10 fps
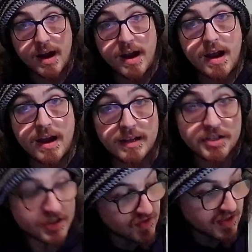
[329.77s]
and it
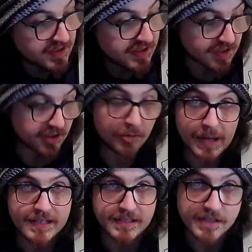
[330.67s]
just sees these little
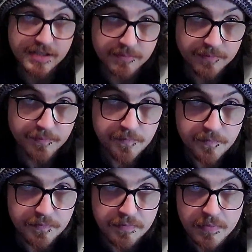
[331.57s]
boxes.
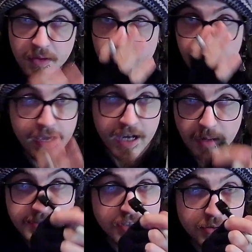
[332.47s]
It
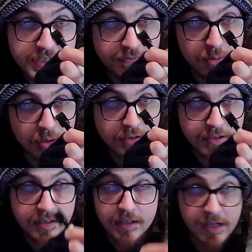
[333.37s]
comes into its world,
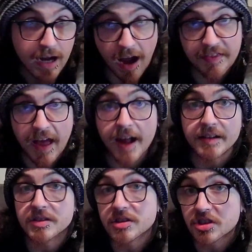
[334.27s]
and that
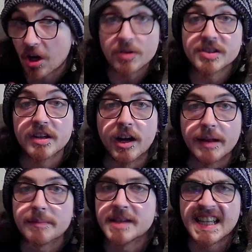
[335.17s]
turns it on.
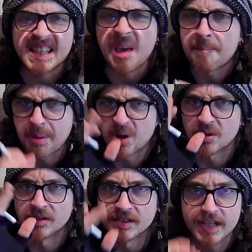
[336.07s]
It
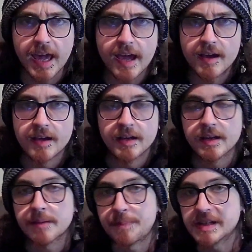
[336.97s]
burns.
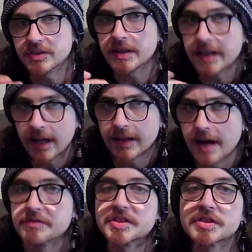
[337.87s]
It basically
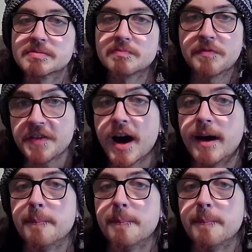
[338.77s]
allows thought.